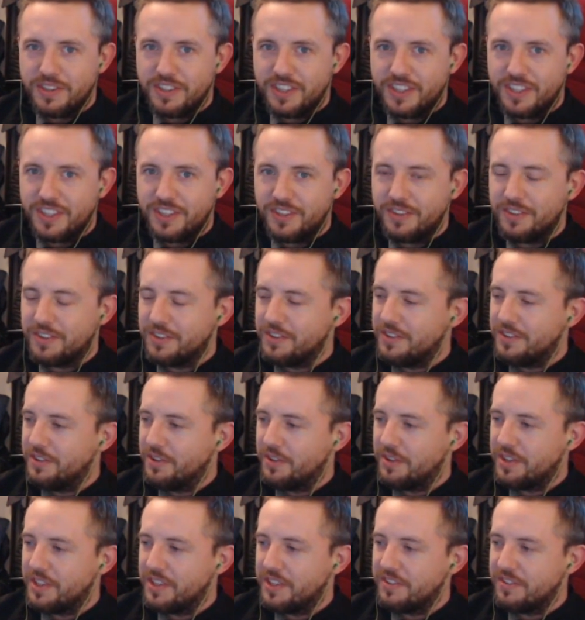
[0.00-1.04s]

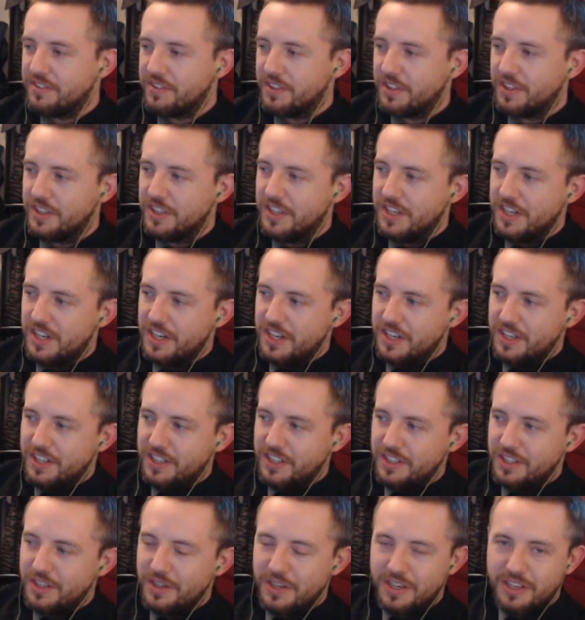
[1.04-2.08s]
Not things that
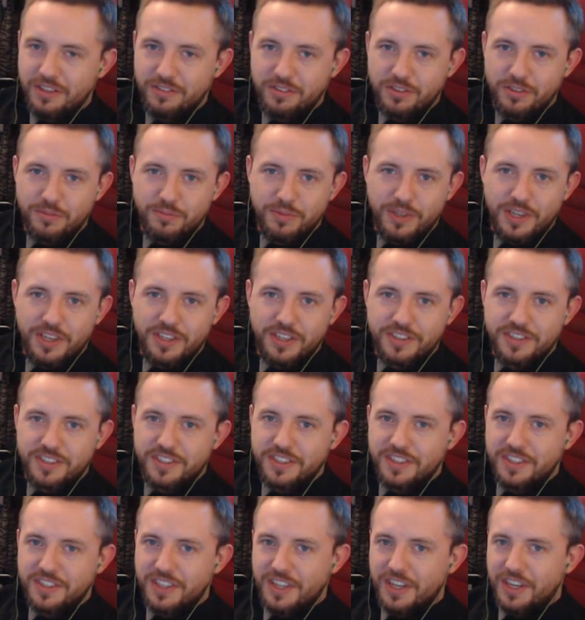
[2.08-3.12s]
you hear too
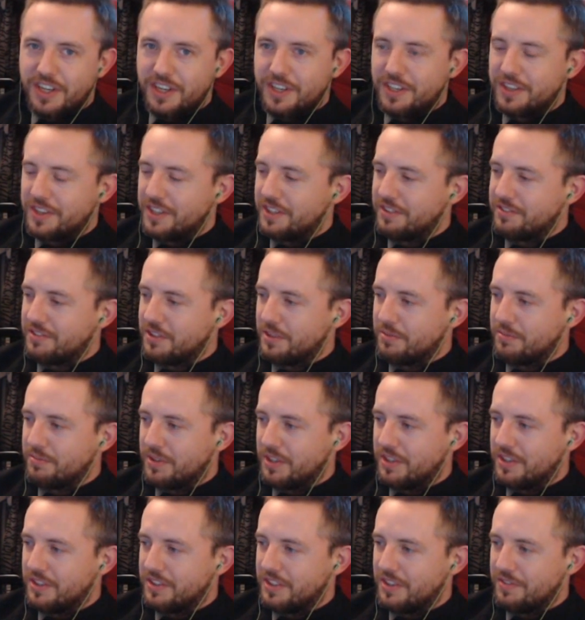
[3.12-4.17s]
much, and things that I'm
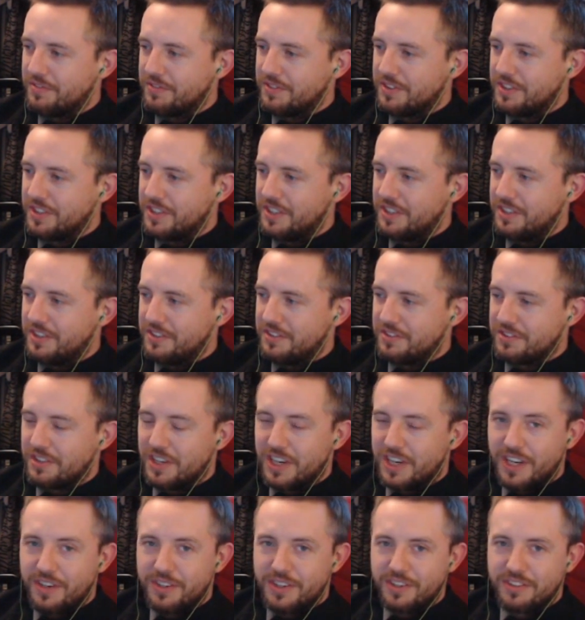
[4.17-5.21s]
gonna definitely
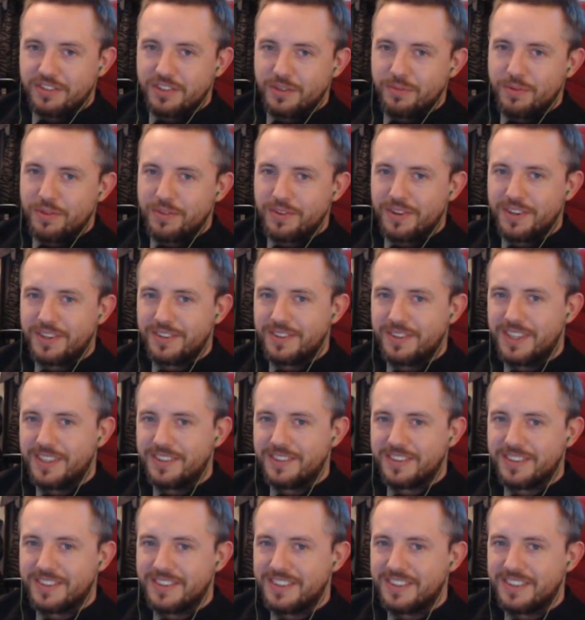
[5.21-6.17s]
try out next time I'm throwing around.